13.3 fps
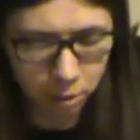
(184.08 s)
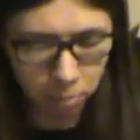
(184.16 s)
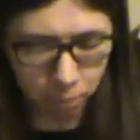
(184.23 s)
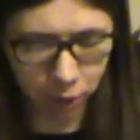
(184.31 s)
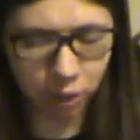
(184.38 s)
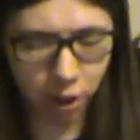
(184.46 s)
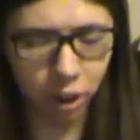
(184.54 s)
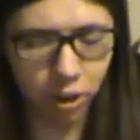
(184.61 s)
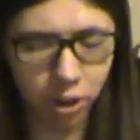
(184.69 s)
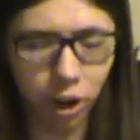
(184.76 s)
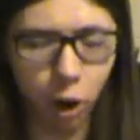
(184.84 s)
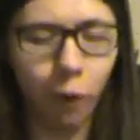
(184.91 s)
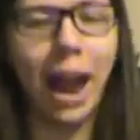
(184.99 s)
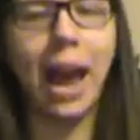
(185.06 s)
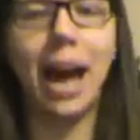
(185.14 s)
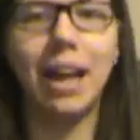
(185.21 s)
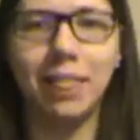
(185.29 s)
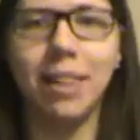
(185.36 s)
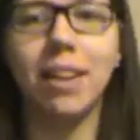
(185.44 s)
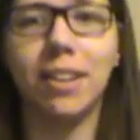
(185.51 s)
But let's also
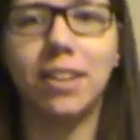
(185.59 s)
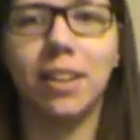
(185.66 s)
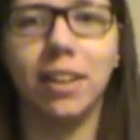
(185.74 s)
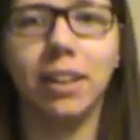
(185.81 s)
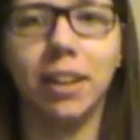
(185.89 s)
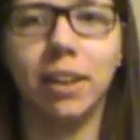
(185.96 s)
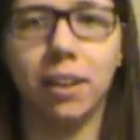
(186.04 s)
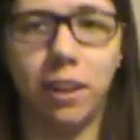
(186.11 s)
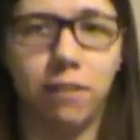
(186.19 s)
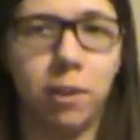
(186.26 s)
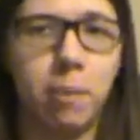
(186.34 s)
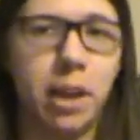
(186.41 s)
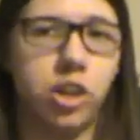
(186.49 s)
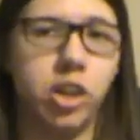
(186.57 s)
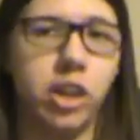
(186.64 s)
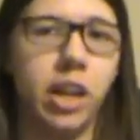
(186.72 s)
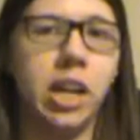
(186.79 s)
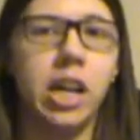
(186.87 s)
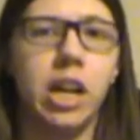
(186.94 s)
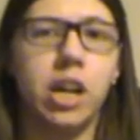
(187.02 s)
add this little information
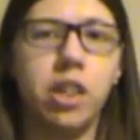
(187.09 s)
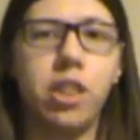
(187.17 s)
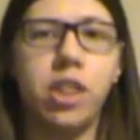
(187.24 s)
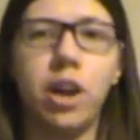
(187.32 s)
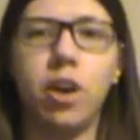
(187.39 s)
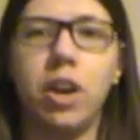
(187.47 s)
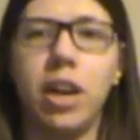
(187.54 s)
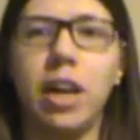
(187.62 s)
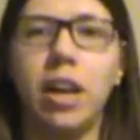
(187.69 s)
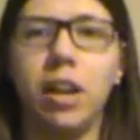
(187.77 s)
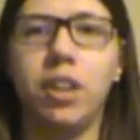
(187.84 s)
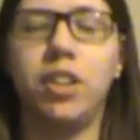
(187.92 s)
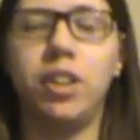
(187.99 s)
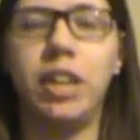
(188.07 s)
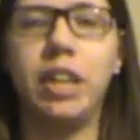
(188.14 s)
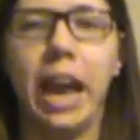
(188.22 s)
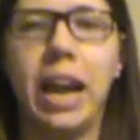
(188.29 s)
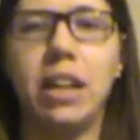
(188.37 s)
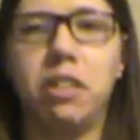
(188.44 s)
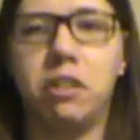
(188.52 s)
in. There is the
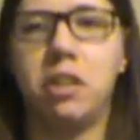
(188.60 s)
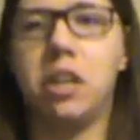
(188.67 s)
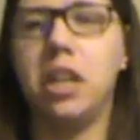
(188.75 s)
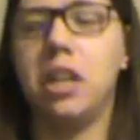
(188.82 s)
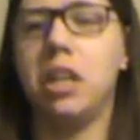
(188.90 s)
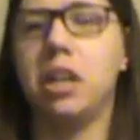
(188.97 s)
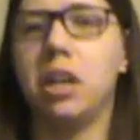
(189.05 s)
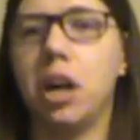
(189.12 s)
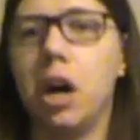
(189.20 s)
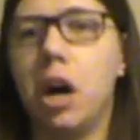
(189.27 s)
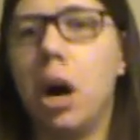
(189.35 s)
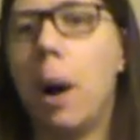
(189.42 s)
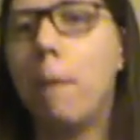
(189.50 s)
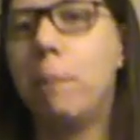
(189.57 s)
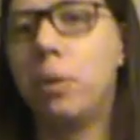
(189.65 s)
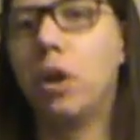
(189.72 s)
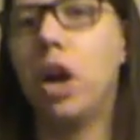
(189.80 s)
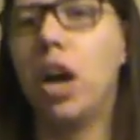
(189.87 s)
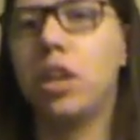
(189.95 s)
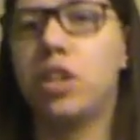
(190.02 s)
eighteen uh,
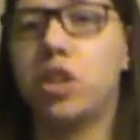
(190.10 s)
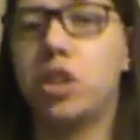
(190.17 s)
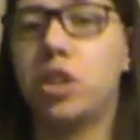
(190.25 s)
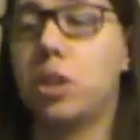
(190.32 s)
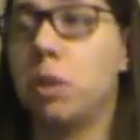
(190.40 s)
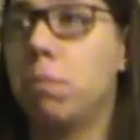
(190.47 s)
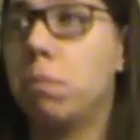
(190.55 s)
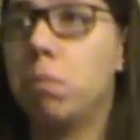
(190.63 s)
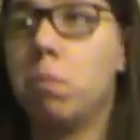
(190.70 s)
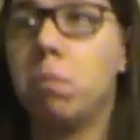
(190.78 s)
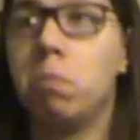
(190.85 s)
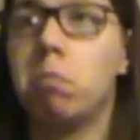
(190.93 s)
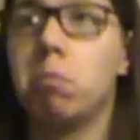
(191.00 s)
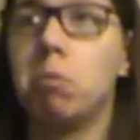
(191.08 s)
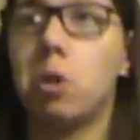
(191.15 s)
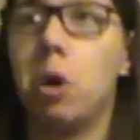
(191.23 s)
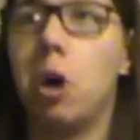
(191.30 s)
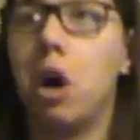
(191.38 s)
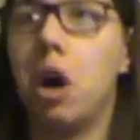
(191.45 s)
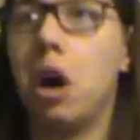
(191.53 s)
plus,
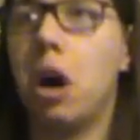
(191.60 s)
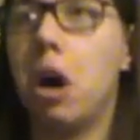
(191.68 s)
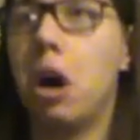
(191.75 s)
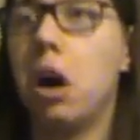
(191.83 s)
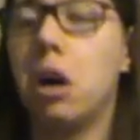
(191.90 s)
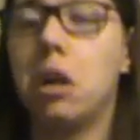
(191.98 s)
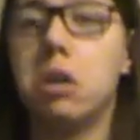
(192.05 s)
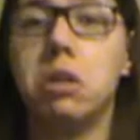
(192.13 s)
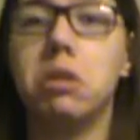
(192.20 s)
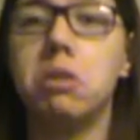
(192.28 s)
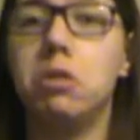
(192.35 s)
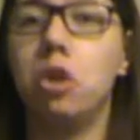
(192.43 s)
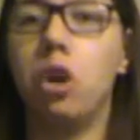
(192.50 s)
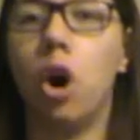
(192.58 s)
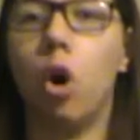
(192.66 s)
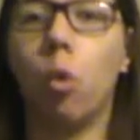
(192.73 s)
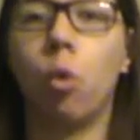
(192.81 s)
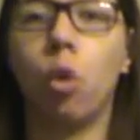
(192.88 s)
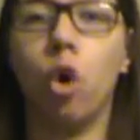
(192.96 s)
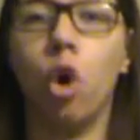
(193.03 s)
uh, you know,
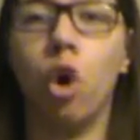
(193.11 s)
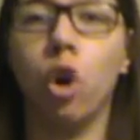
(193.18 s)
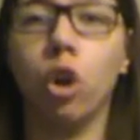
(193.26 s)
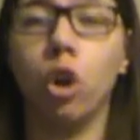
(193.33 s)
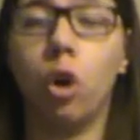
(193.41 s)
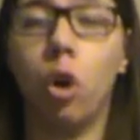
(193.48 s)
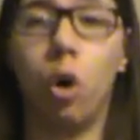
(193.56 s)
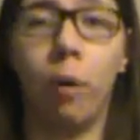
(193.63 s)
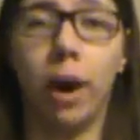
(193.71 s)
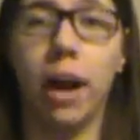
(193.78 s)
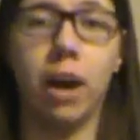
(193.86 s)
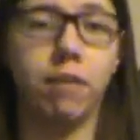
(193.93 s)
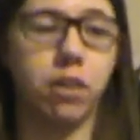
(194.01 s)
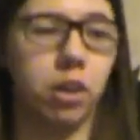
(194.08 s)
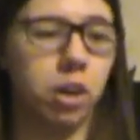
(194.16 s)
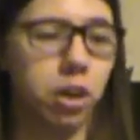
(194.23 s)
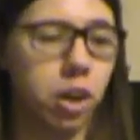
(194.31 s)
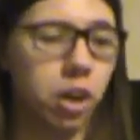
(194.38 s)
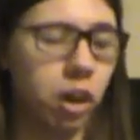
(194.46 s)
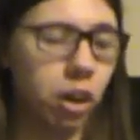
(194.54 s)
rule or whatever,
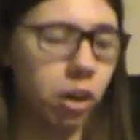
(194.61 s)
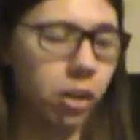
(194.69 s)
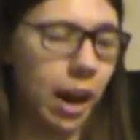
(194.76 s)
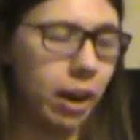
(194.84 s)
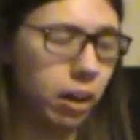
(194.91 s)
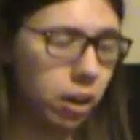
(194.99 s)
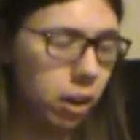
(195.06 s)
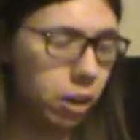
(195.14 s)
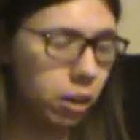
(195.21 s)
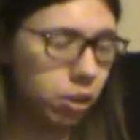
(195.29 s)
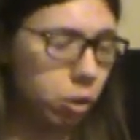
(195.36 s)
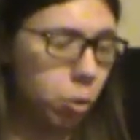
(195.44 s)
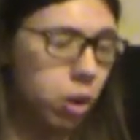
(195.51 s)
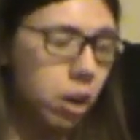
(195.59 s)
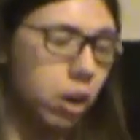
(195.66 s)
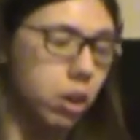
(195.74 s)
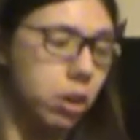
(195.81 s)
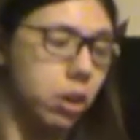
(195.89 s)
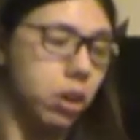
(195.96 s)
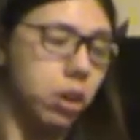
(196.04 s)
you know, that uh, do,
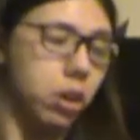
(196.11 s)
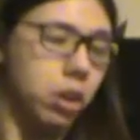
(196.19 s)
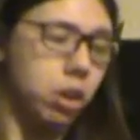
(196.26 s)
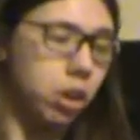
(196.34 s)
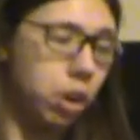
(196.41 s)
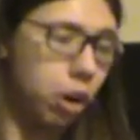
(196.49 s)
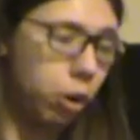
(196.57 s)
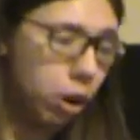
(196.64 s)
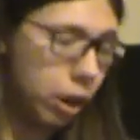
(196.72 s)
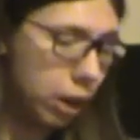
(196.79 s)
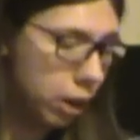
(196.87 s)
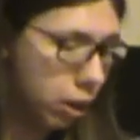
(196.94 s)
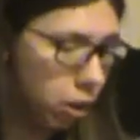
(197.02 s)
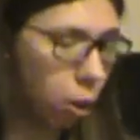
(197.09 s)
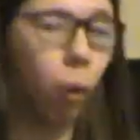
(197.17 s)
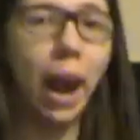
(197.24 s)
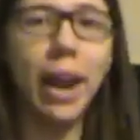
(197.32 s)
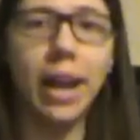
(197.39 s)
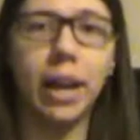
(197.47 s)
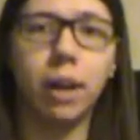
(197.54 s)
you know, the
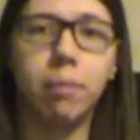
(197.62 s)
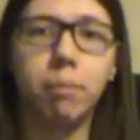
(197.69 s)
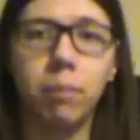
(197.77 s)
rating.